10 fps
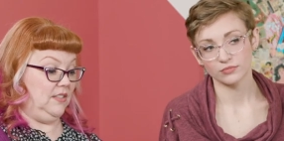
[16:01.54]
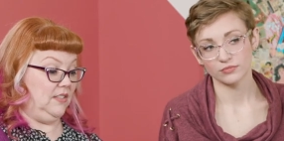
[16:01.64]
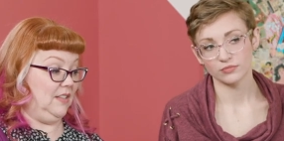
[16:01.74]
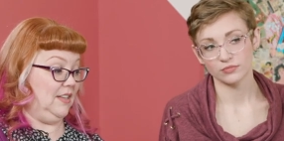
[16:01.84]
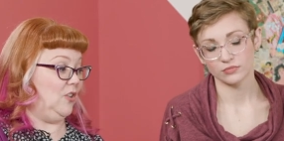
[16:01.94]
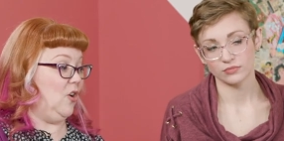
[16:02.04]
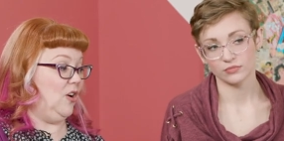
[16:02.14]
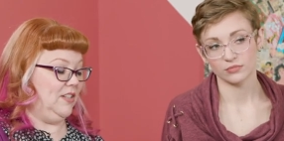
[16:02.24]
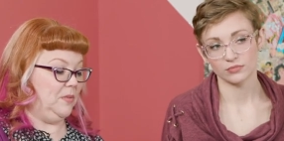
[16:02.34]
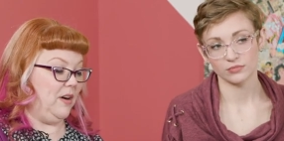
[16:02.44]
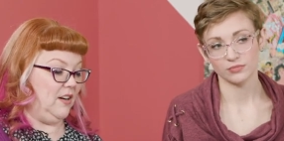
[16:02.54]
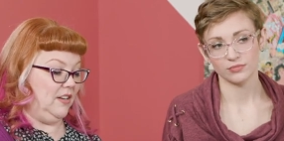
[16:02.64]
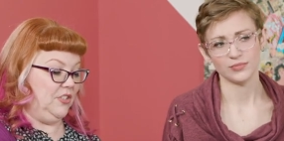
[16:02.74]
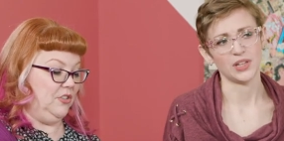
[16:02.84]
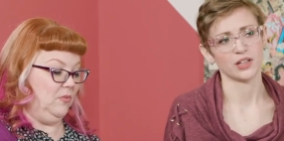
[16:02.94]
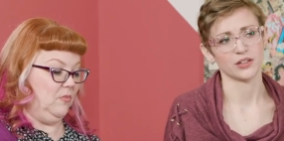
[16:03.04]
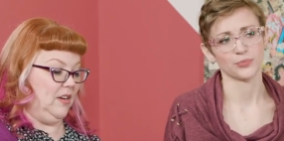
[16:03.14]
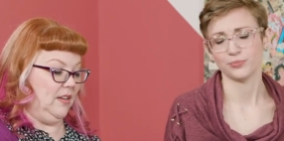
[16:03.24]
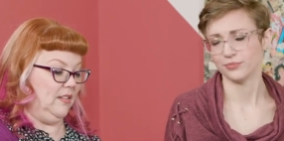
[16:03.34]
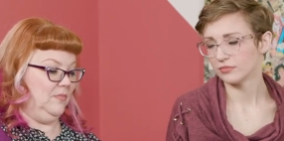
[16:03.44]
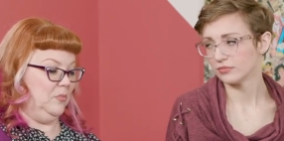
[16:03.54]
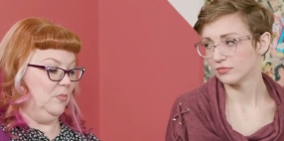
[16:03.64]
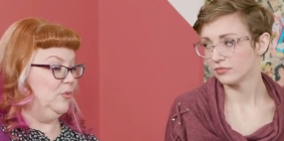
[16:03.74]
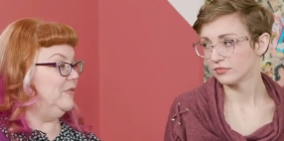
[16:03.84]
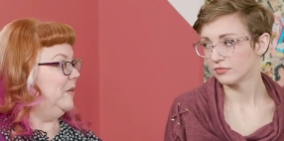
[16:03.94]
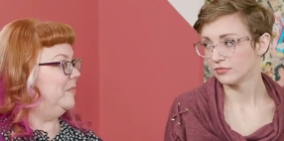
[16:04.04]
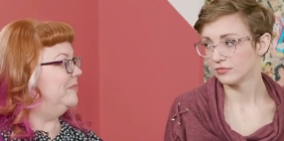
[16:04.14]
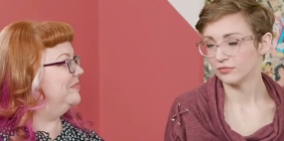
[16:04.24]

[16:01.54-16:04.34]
Speaker 1: is like the hardest part because you don't want to move them.